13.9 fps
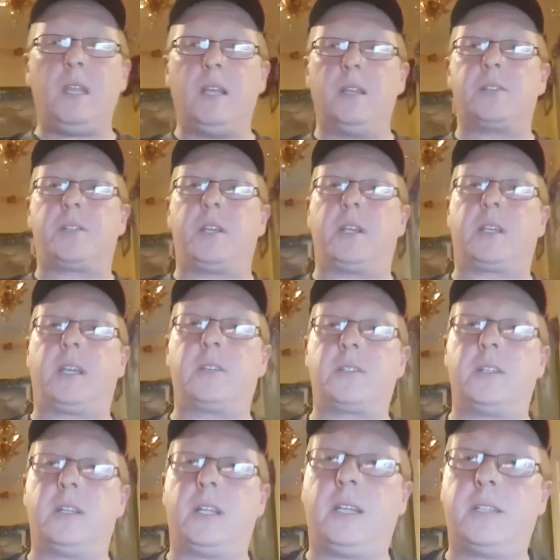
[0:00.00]
See you,
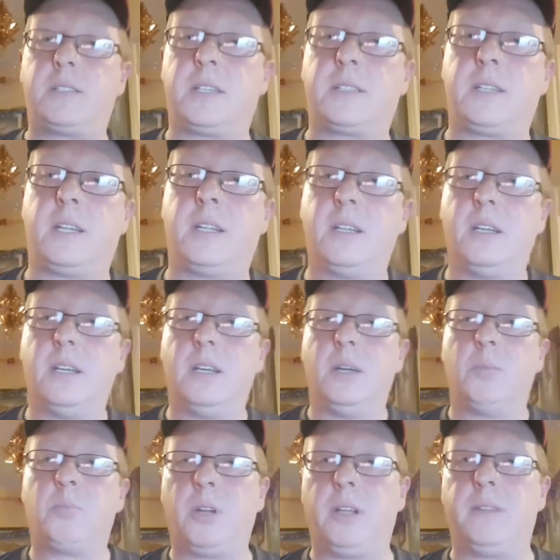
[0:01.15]
Kingston 1816.
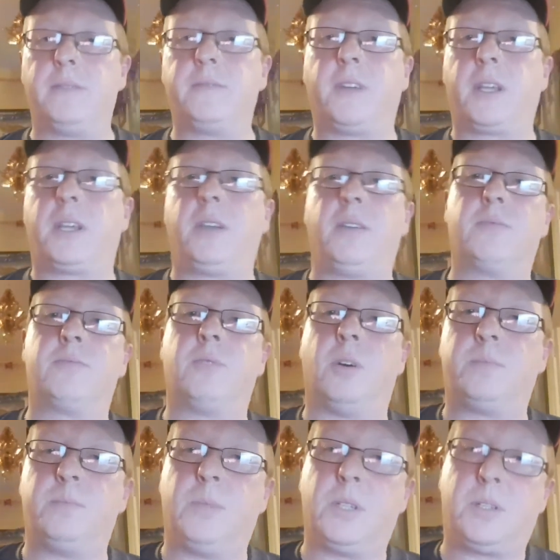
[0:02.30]
Brilliant. Thank you,
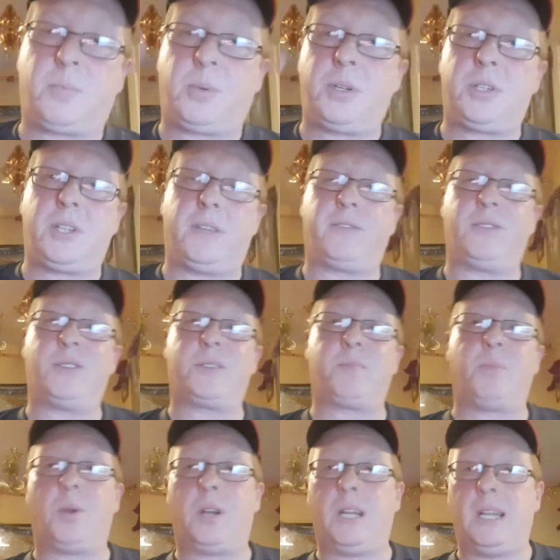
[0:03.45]
Rob. Much appreciated for your
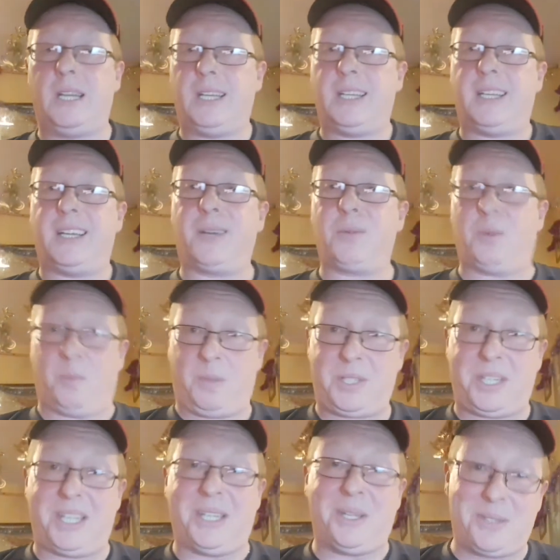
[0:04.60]
support. I will be
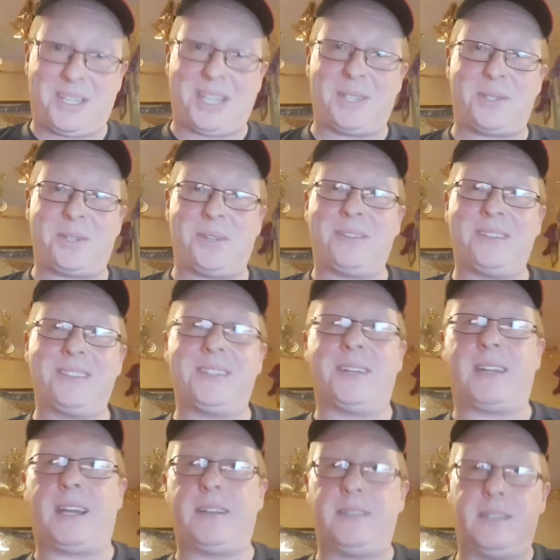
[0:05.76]
seeing you again soon, no
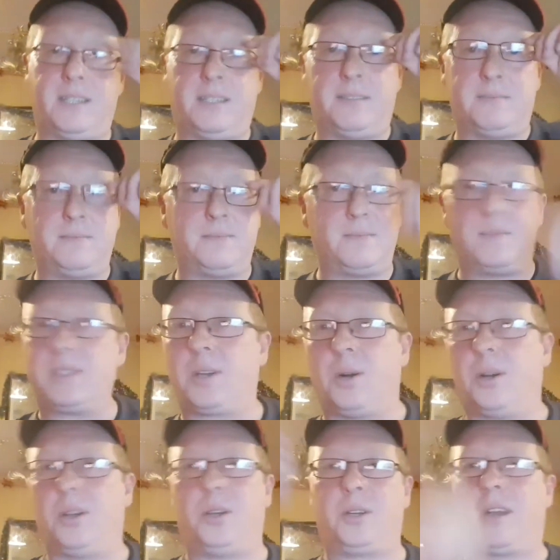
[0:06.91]
doubt. We've
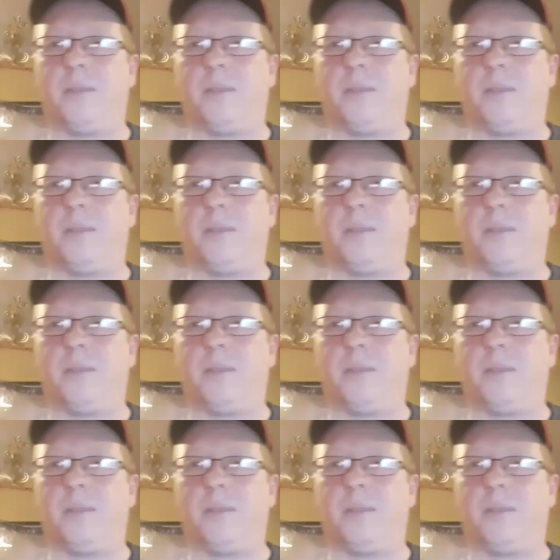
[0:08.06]
got a hook up,